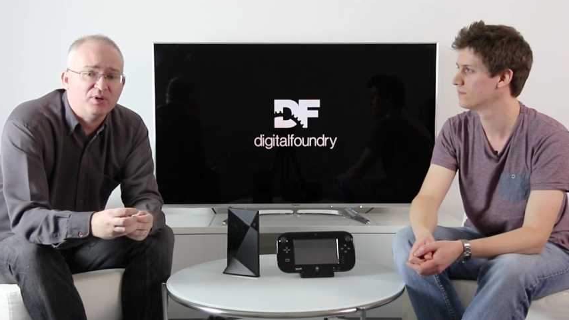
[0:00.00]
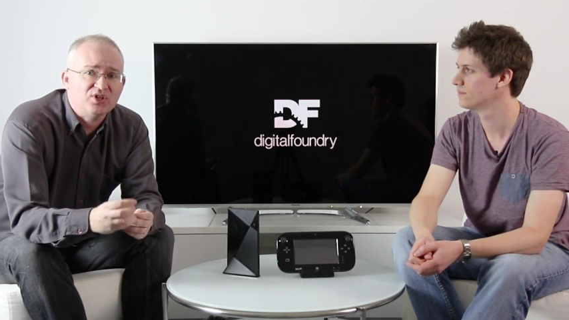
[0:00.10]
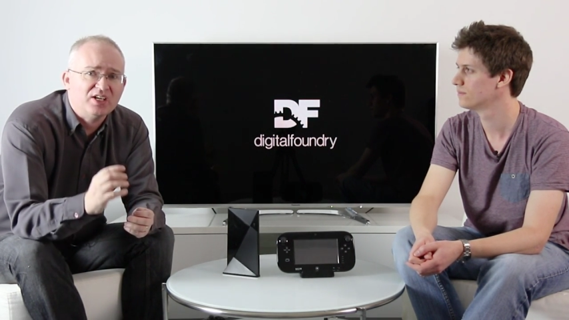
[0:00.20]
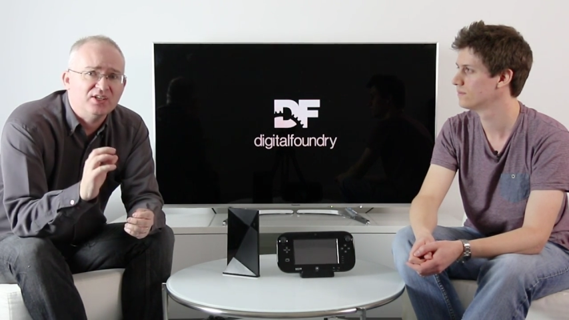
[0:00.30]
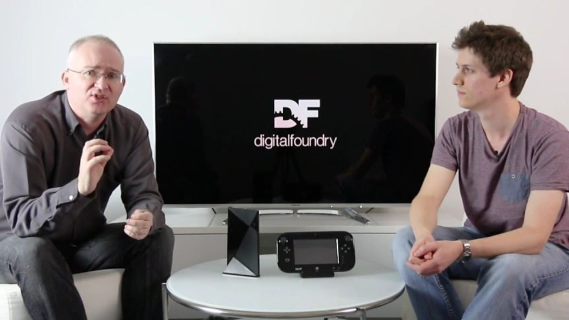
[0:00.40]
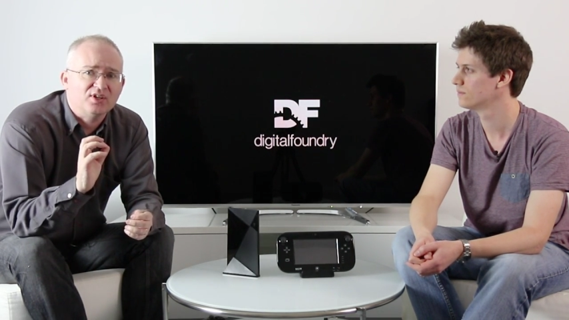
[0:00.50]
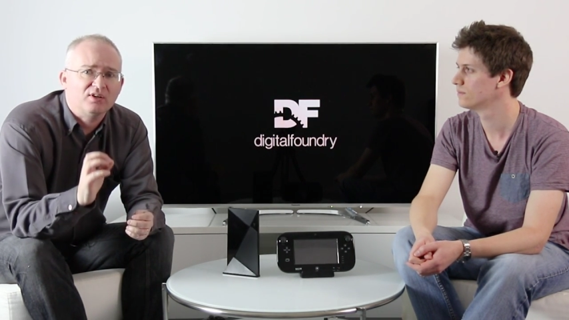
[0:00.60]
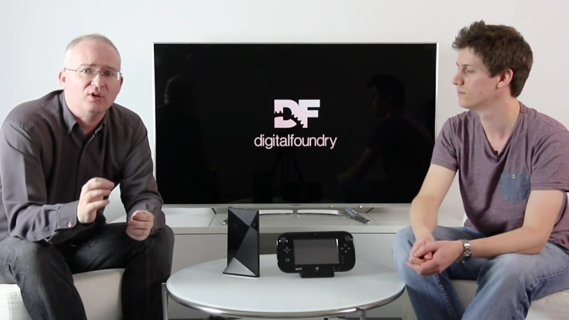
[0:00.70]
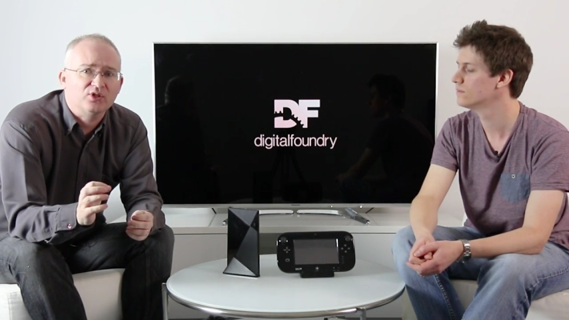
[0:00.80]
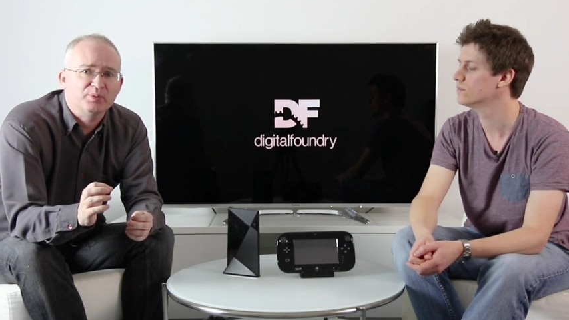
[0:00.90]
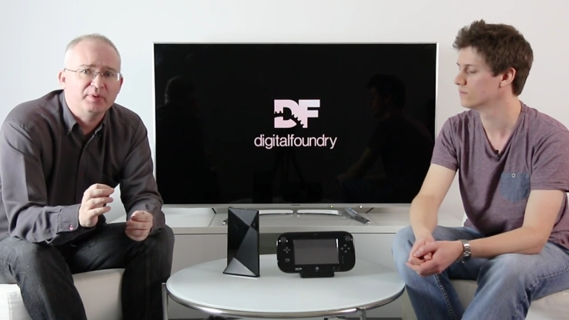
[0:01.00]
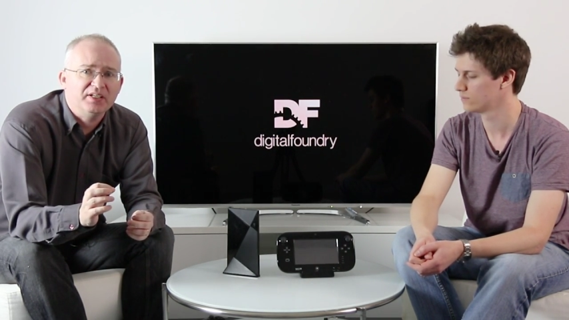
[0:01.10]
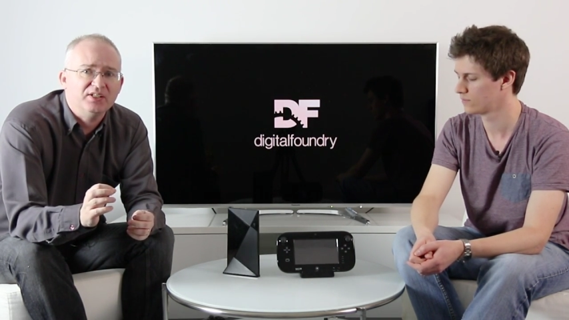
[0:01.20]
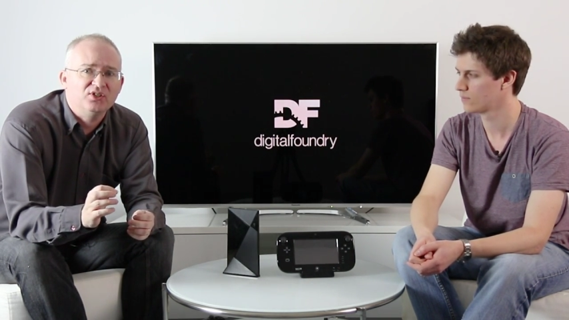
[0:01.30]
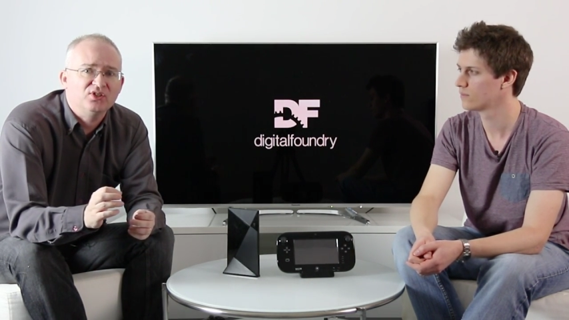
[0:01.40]
Speaker 1: which is the clock
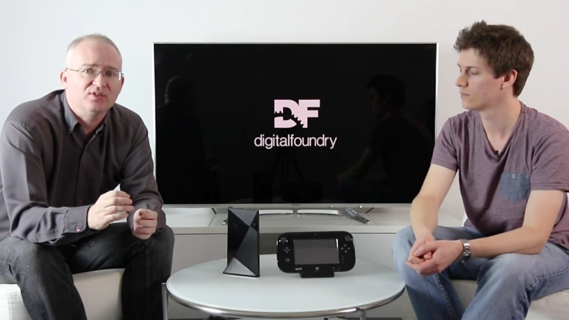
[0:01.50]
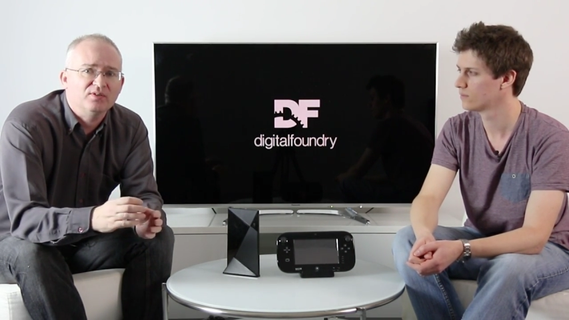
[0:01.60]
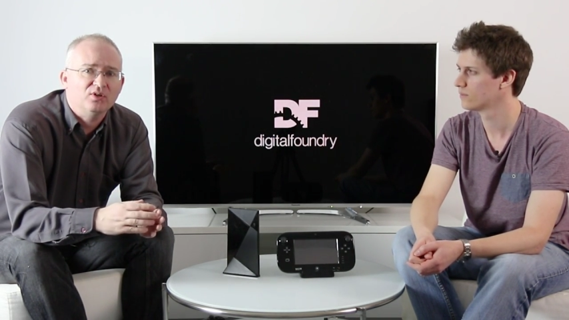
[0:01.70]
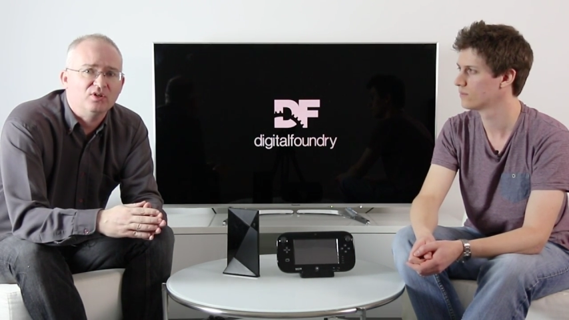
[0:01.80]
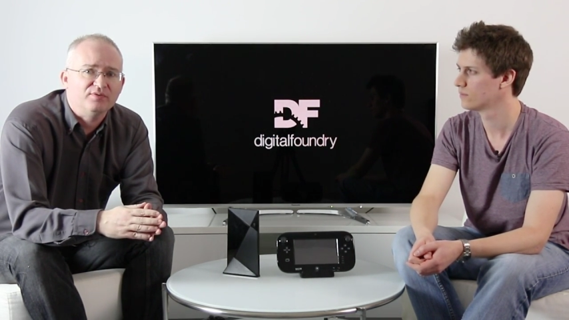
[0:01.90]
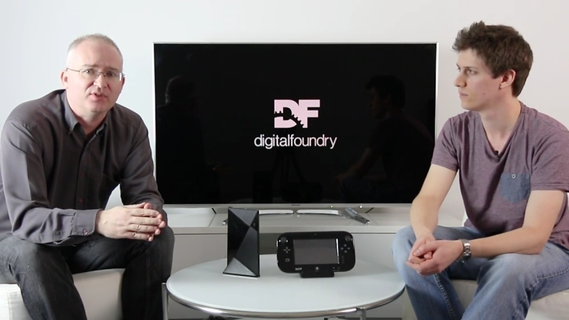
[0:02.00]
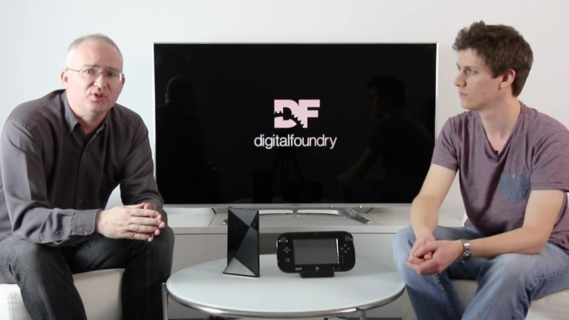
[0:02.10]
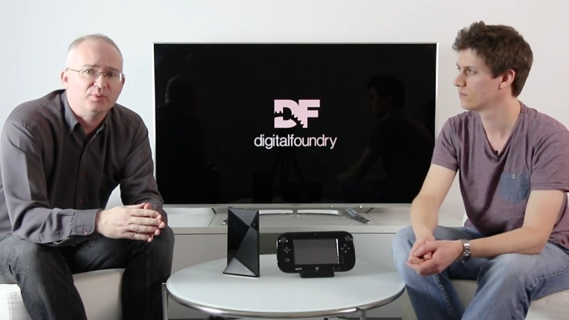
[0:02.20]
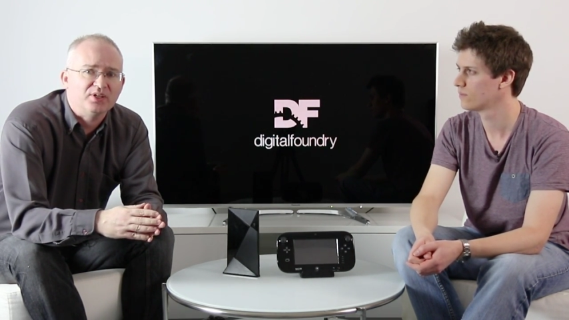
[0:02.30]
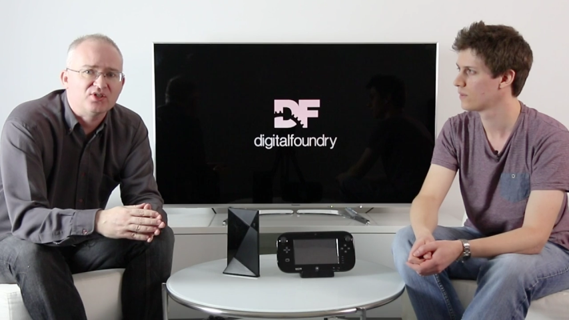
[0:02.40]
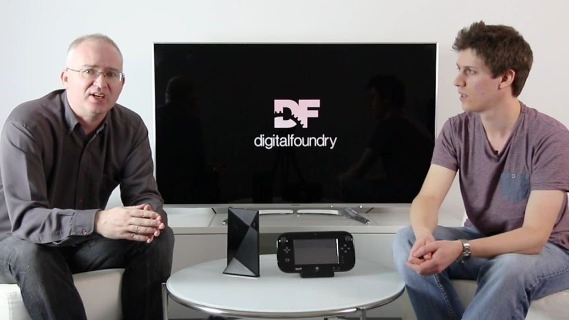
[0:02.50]
speeds of the Switch.